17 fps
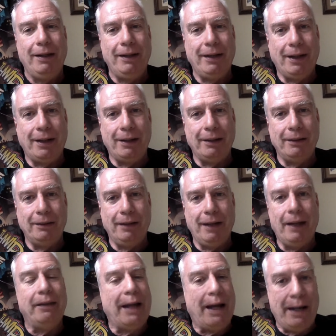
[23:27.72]
uh,
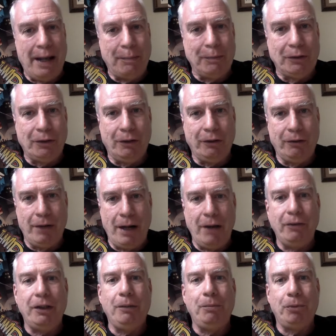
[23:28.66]
and that happens all
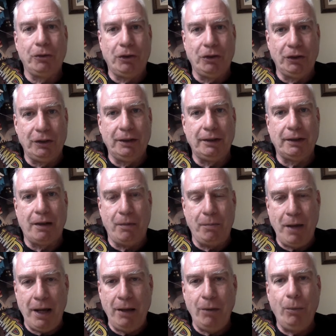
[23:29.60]
throughout. He pushes his Aunt
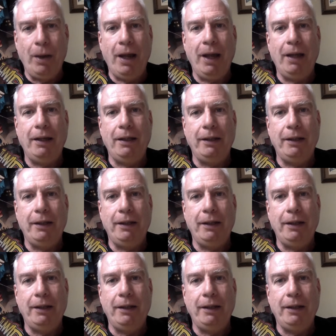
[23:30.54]
May away.